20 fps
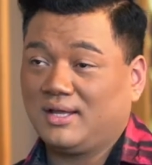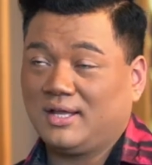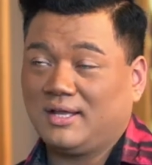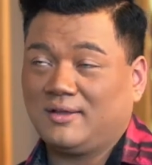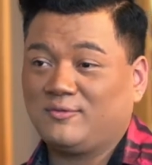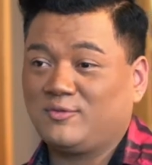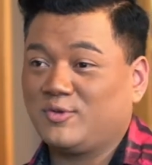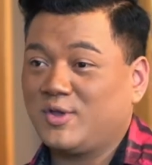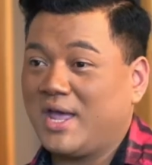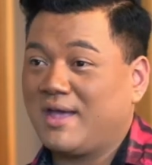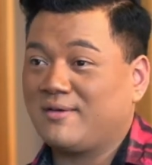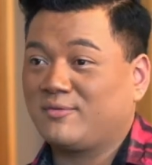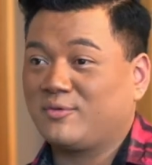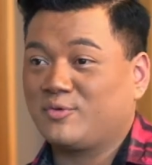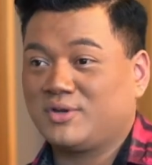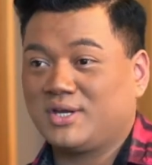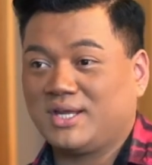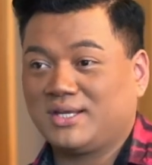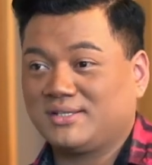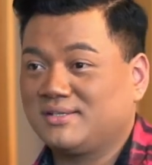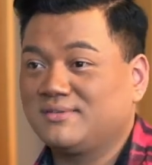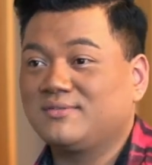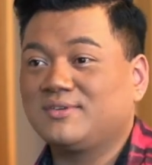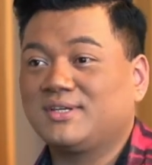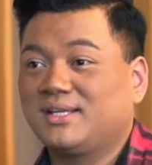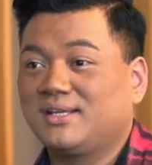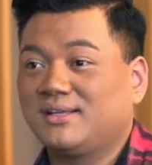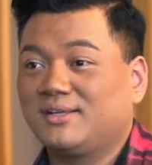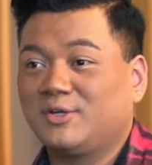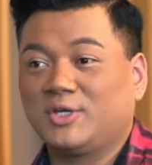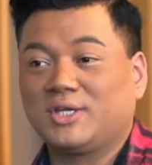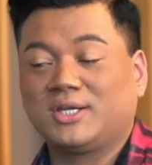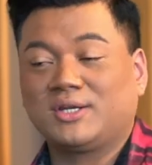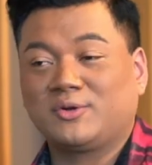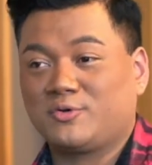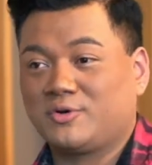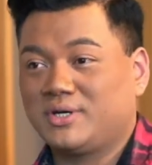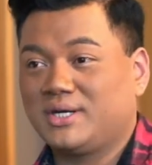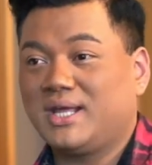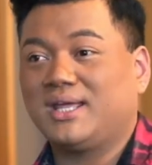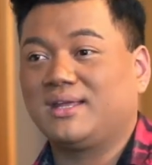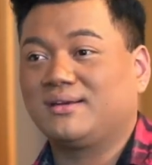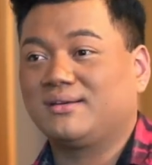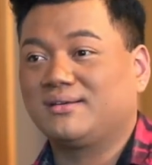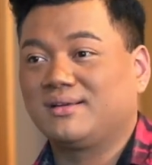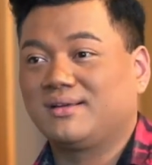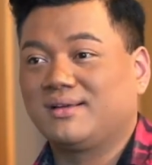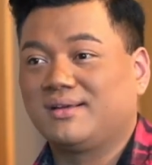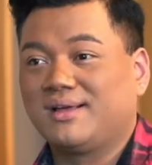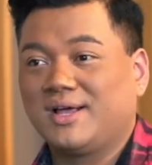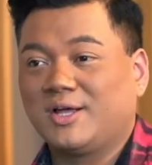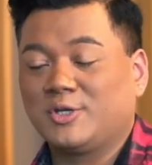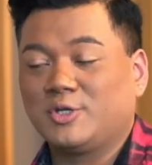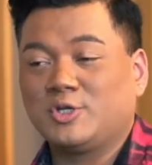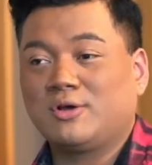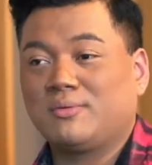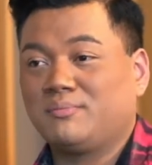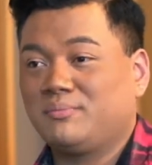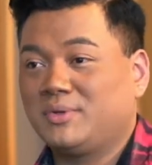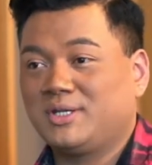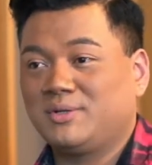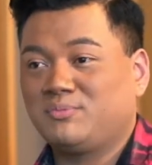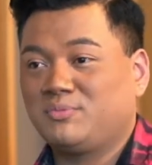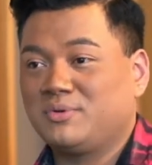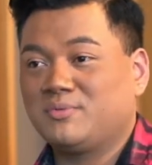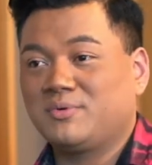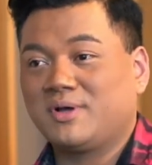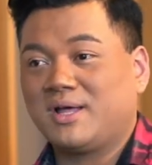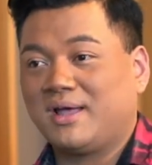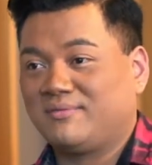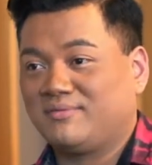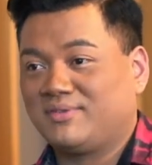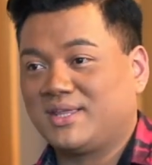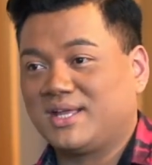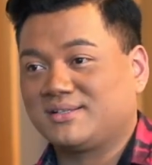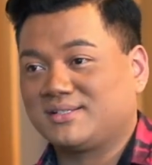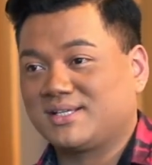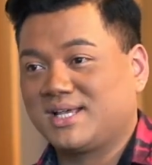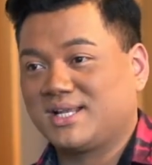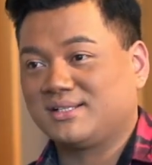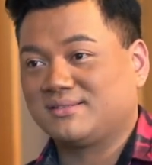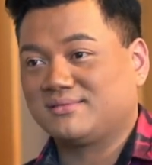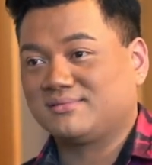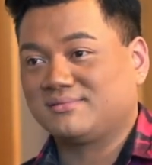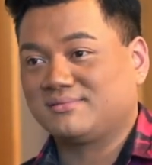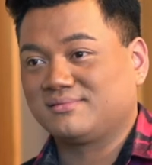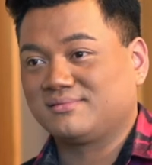If you have creativity, you can create. Not many people have that talent.